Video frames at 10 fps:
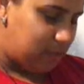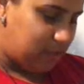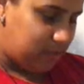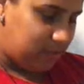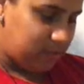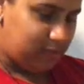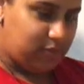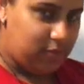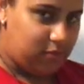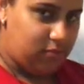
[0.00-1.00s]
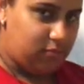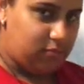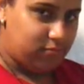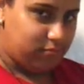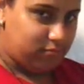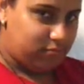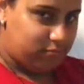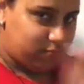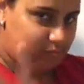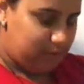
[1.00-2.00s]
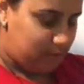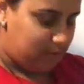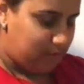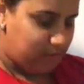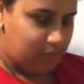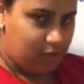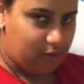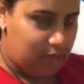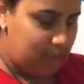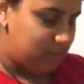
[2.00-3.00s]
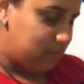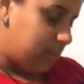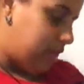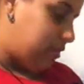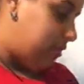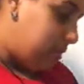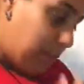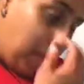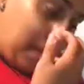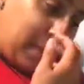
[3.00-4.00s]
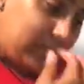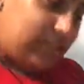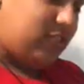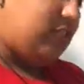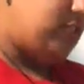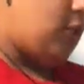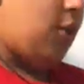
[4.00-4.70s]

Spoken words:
do a single video on that later. But this is just an